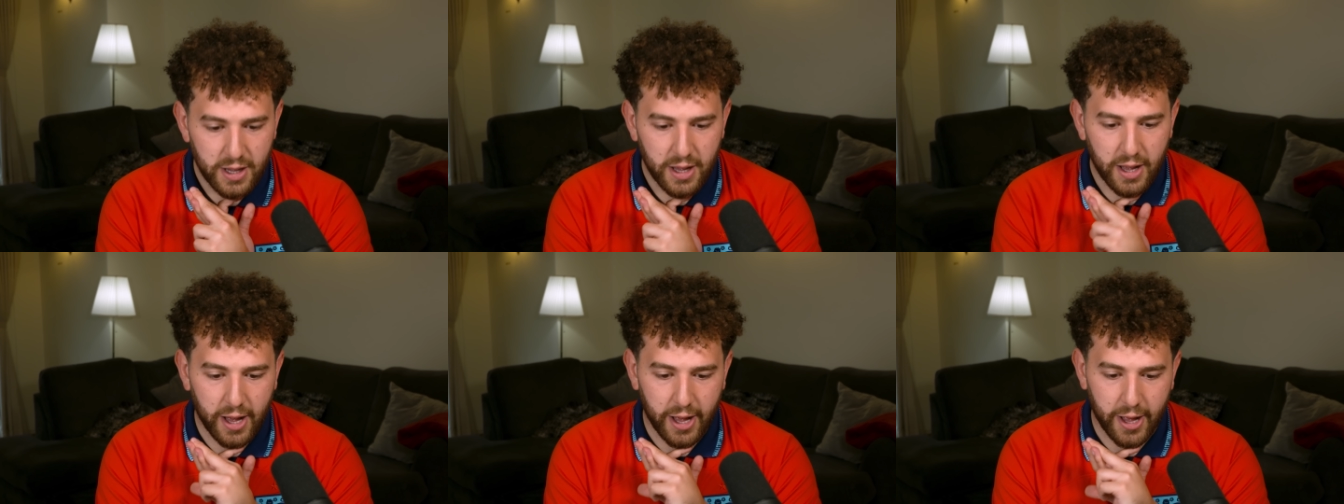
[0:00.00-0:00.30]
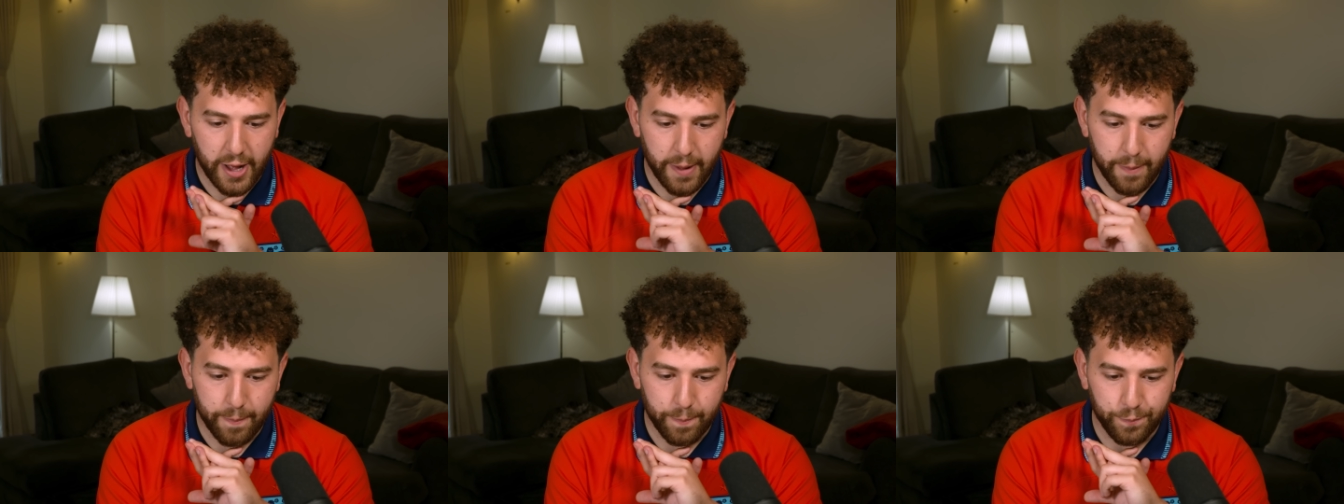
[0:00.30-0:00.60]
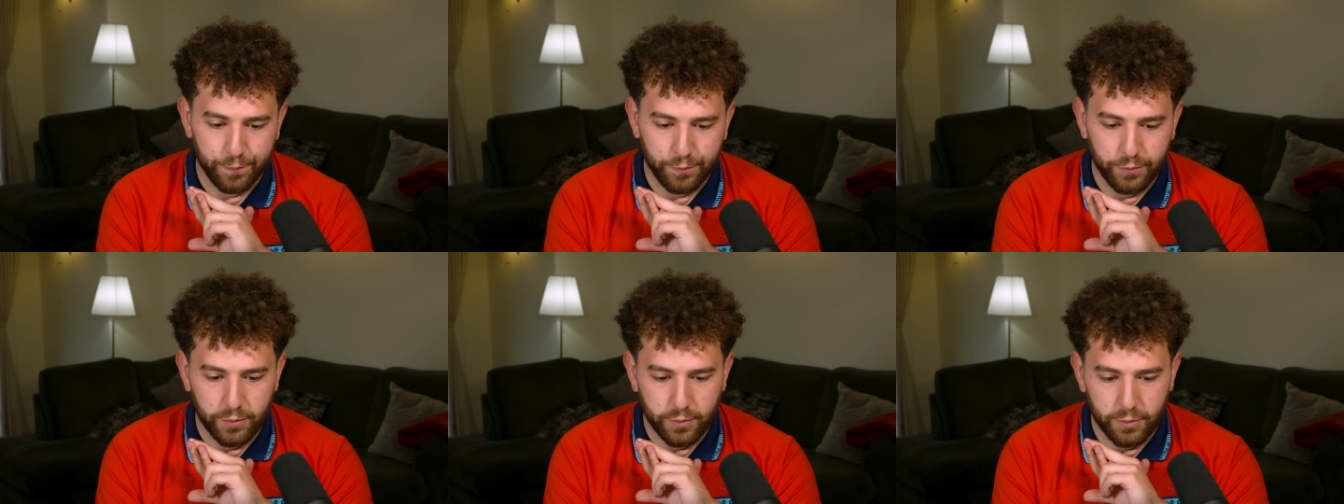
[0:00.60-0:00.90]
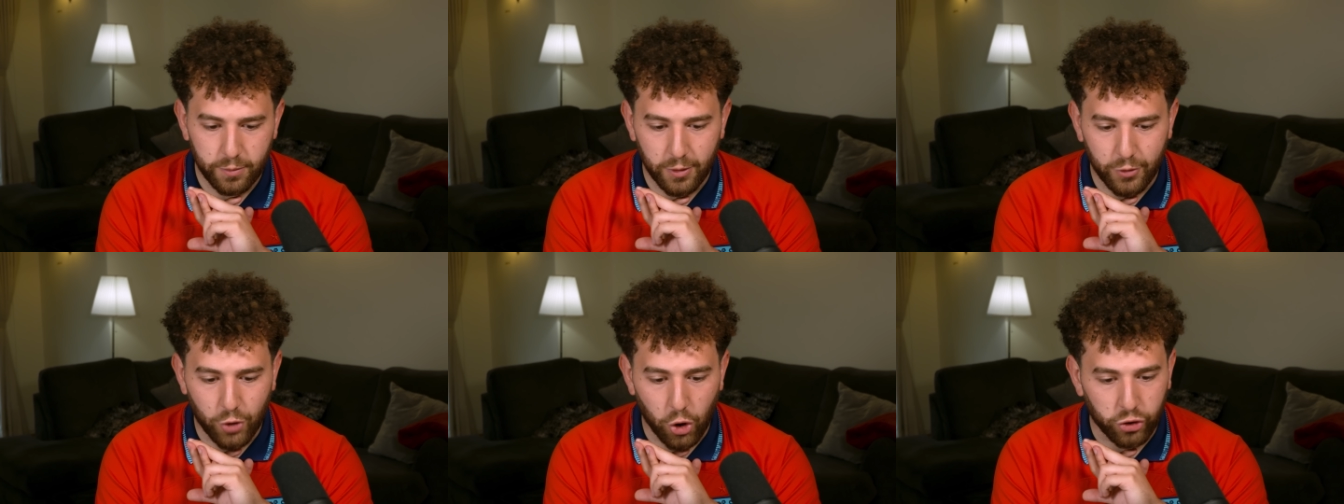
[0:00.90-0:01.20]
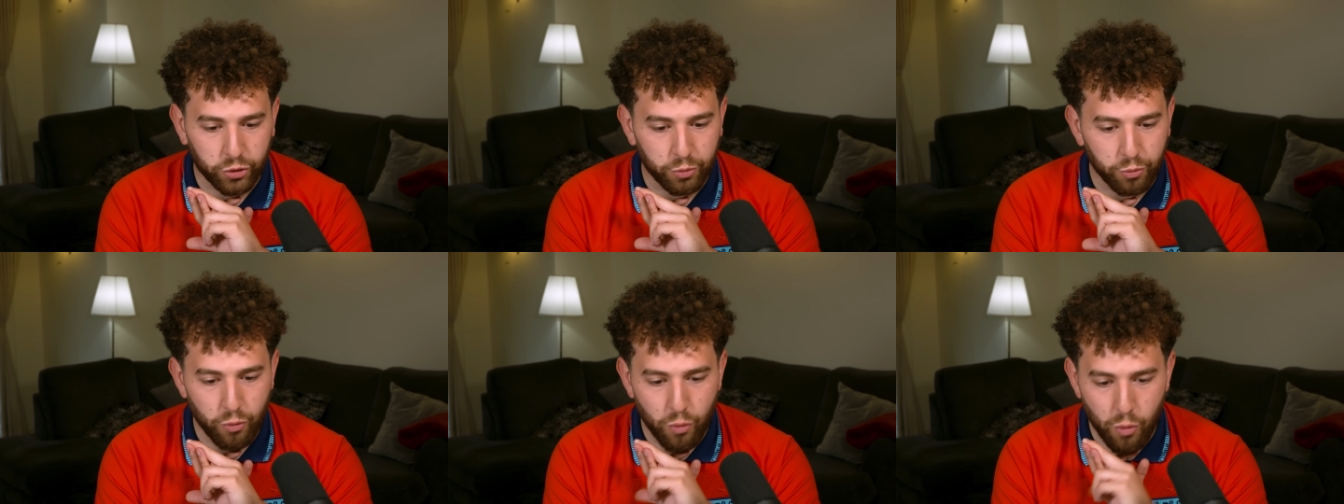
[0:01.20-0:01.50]
Um, you've got
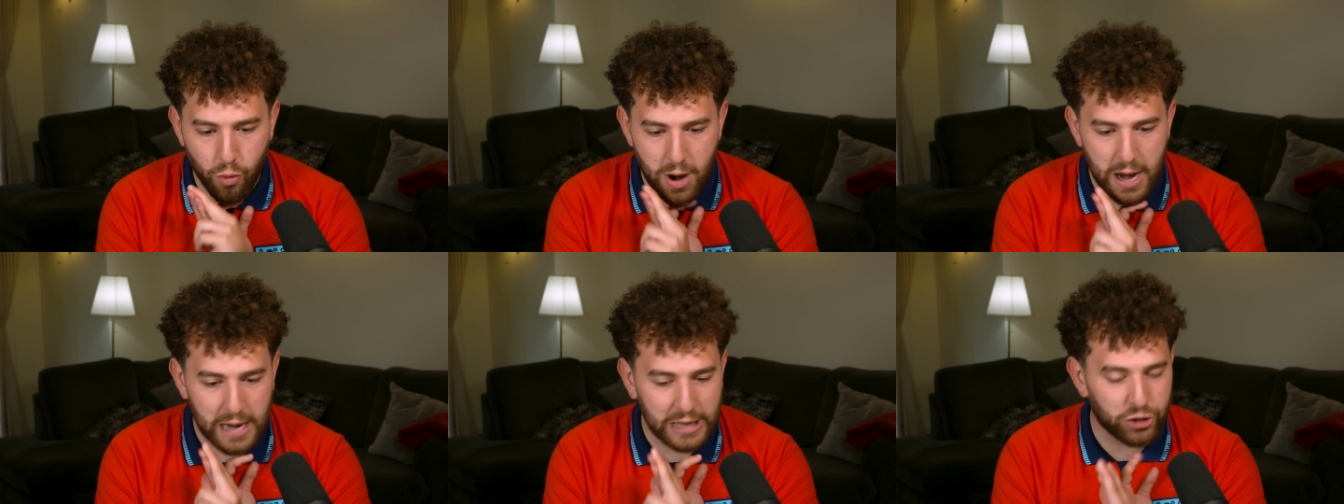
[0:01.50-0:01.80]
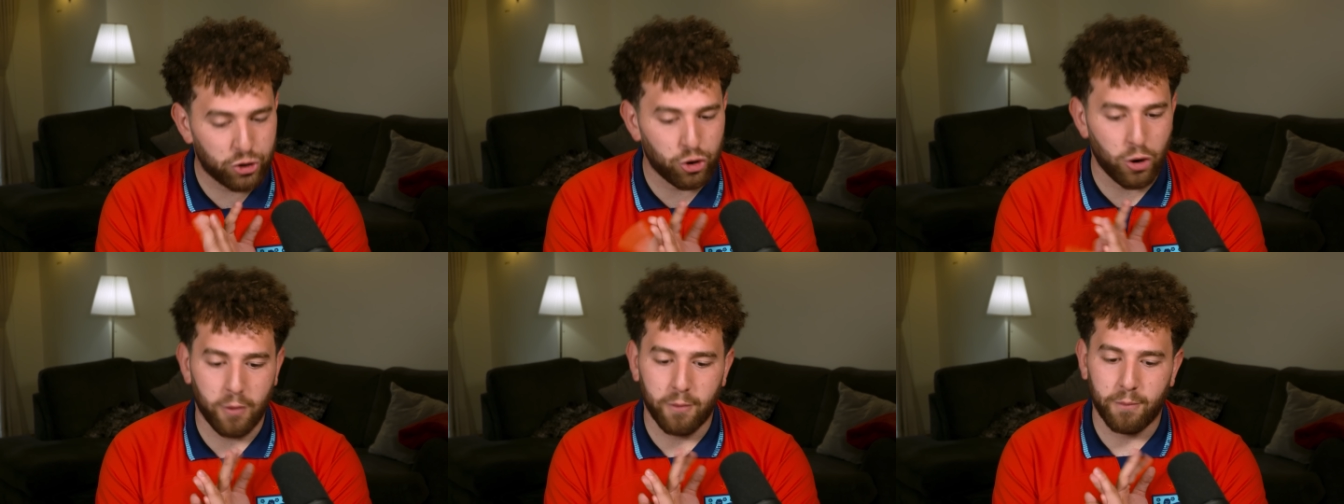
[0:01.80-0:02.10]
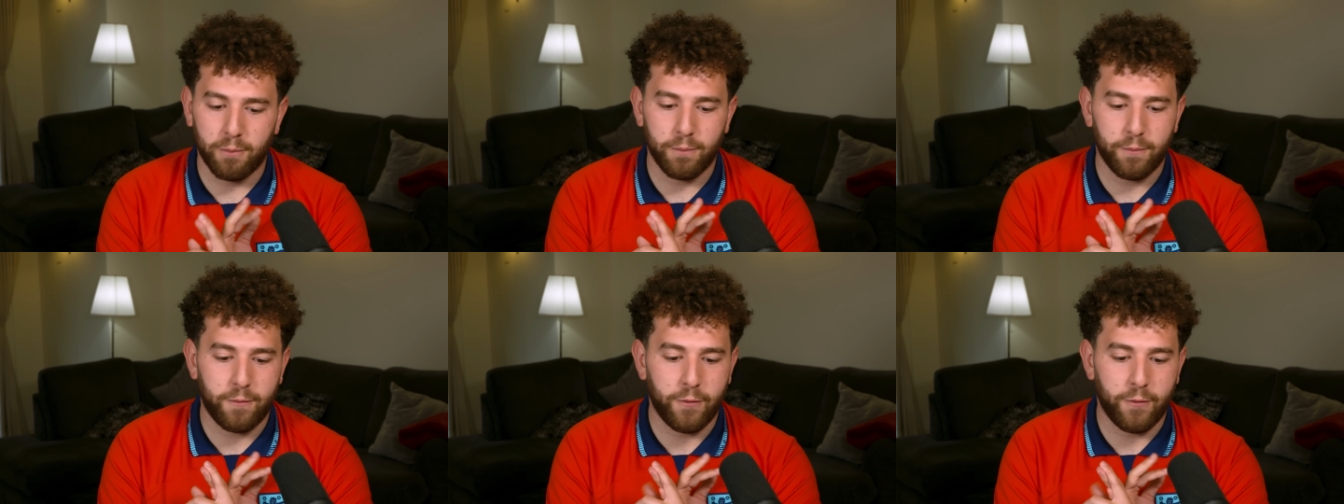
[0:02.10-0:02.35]
some really strong